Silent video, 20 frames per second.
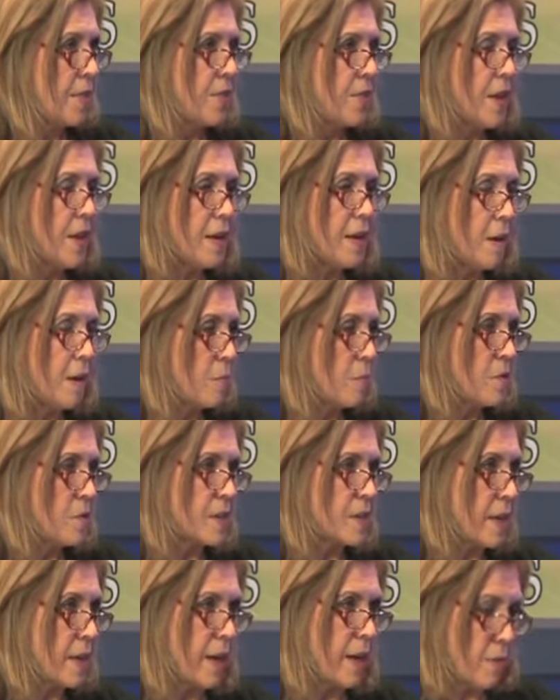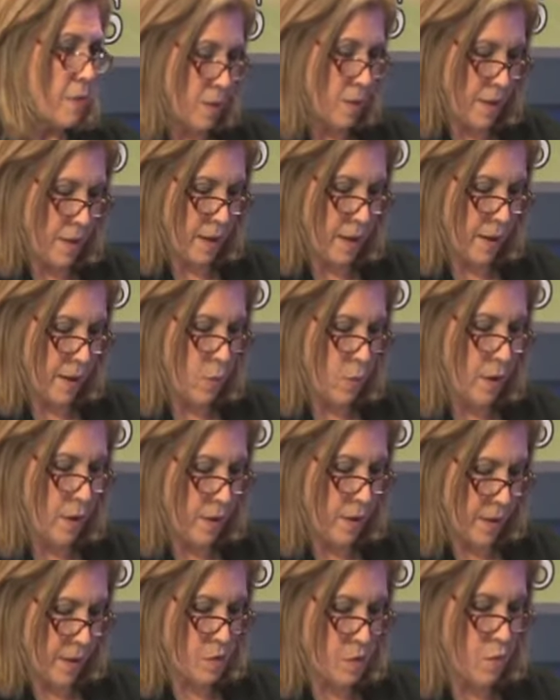The numbers again with that, like one of
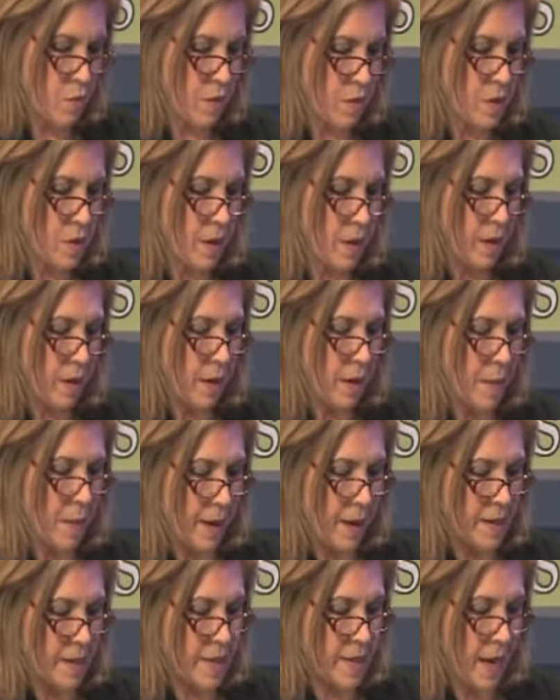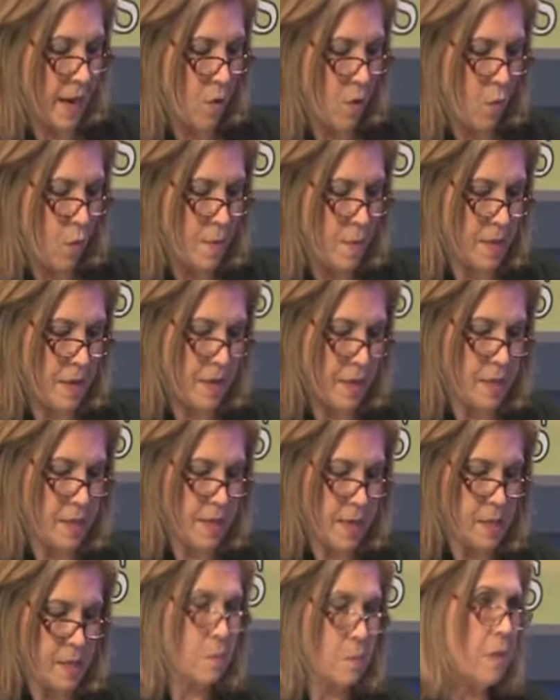the things we were talking about is how women can
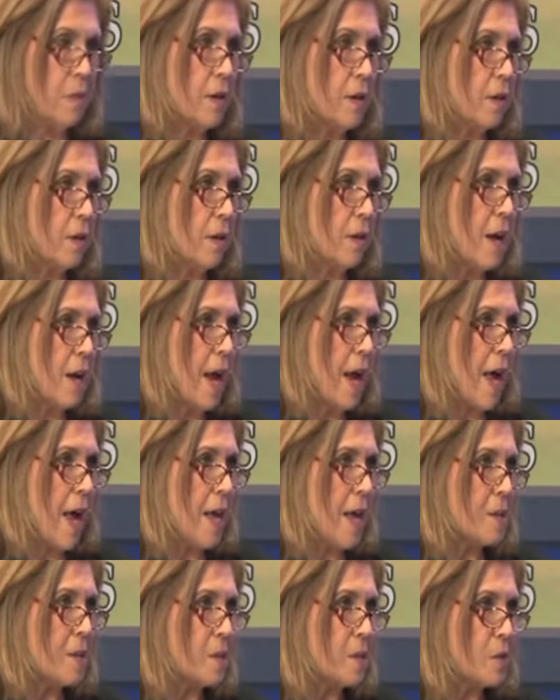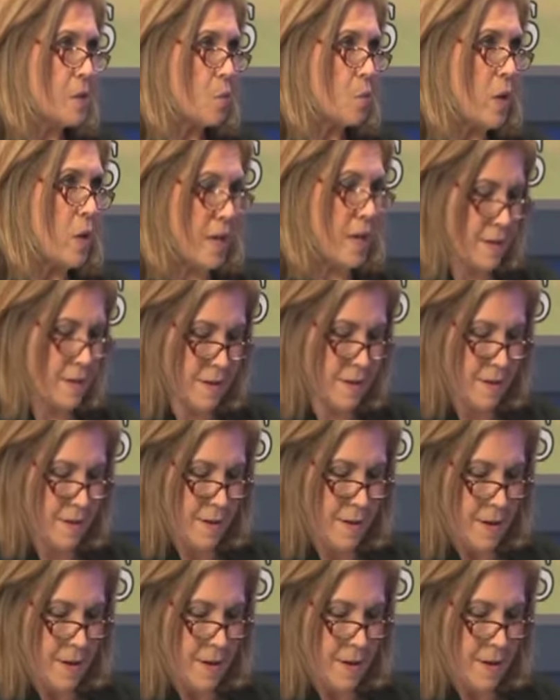taste bitter and sweet